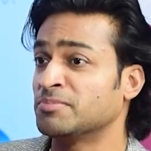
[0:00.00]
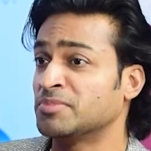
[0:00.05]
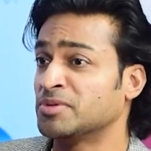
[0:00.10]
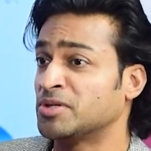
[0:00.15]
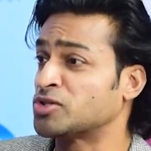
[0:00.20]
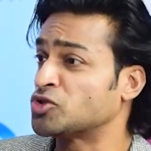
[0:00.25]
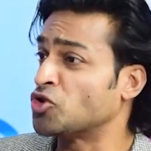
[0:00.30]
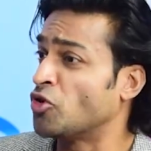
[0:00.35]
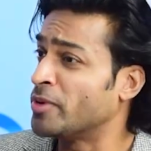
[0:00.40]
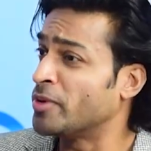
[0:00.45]

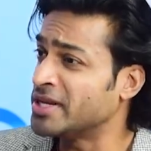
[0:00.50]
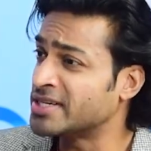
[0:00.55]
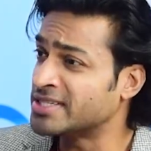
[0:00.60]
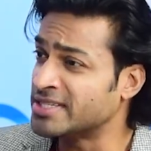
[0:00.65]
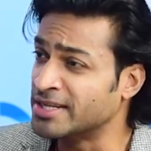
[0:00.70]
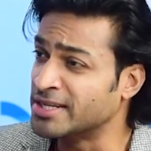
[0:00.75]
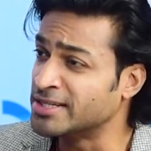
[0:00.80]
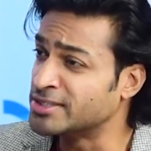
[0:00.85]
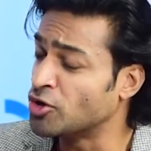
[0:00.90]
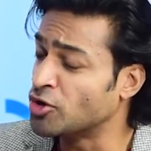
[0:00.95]
there's so many
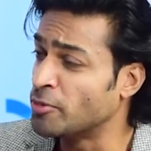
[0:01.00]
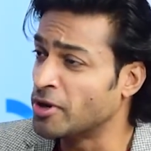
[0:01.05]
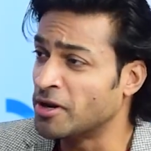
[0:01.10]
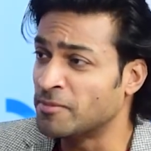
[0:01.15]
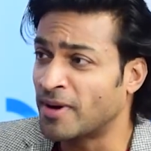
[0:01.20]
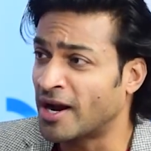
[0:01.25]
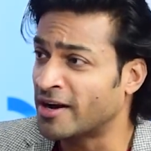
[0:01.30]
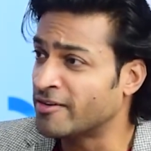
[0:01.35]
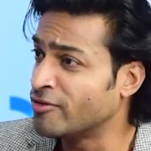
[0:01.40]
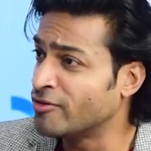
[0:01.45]
series, so many
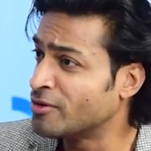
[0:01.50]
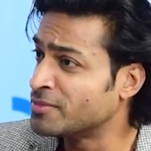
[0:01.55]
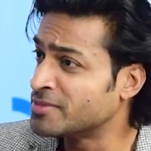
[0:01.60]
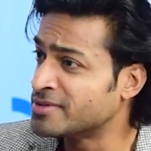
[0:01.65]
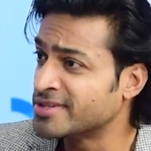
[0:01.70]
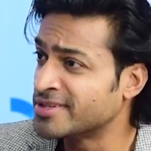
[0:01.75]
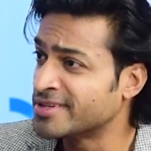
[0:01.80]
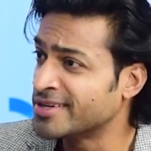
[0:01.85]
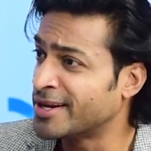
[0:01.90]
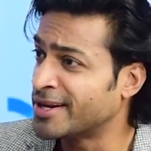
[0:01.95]

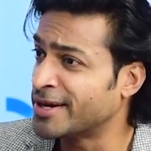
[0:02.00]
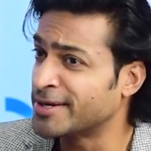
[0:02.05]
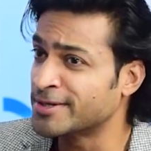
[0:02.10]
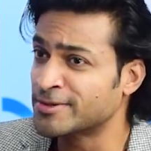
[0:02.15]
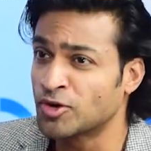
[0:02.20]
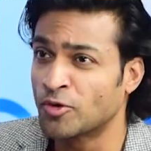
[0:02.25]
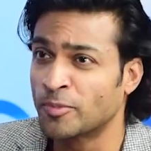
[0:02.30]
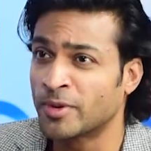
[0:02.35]
platforms, right? So